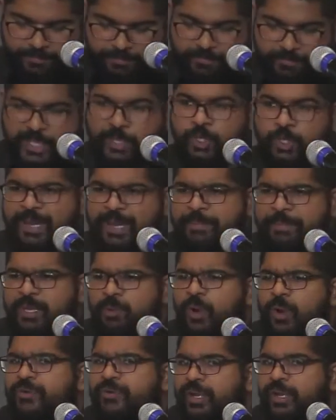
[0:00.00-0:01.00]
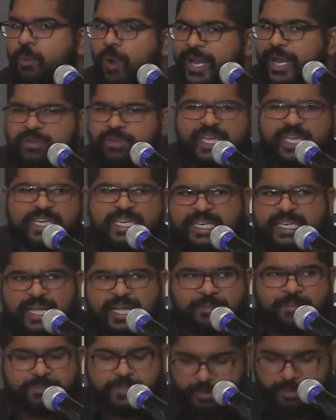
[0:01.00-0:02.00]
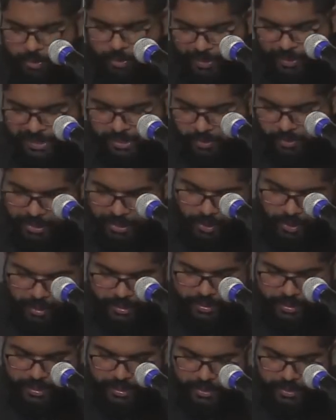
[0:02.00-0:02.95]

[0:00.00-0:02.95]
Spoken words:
Now, you might be wondering, why do they need help, Tony? What's going on?